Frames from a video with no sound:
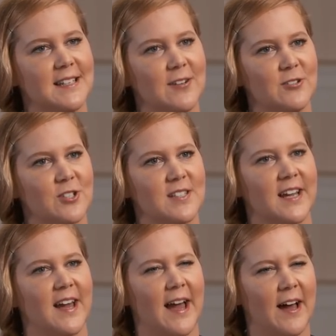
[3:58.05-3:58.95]
you know, just
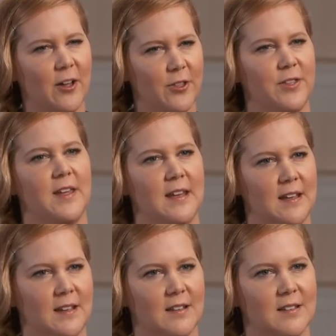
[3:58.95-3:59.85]
like a
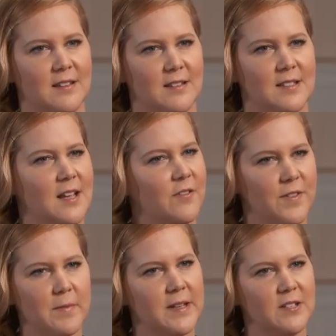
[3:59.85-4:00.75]
healthy
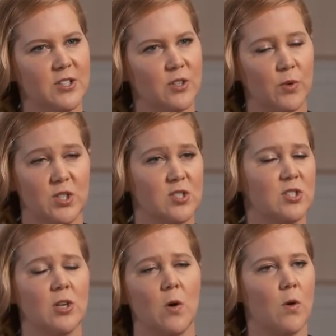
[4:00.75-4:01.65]
self-image, which
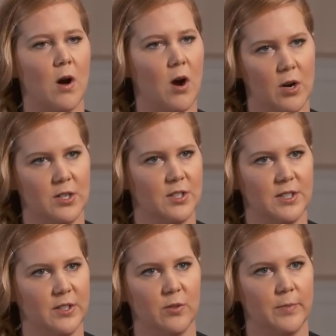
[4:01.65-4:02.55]
is so hard to
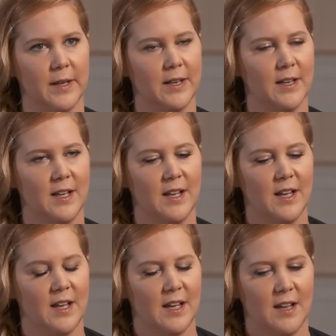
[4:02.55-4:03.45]
do, but
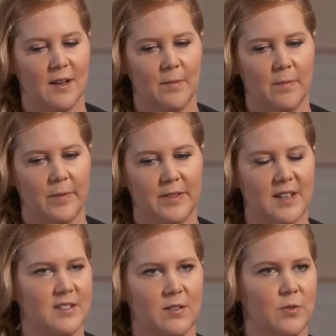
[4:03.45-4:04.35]

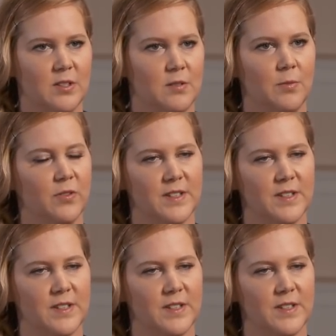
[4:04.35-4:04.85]
that's what this